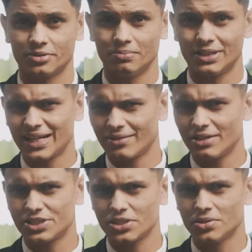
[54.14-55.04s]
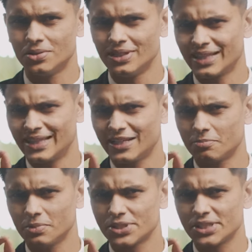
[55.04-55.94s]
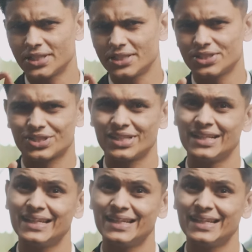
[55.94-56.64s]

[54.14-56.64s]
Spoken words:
But that ratio, that percentage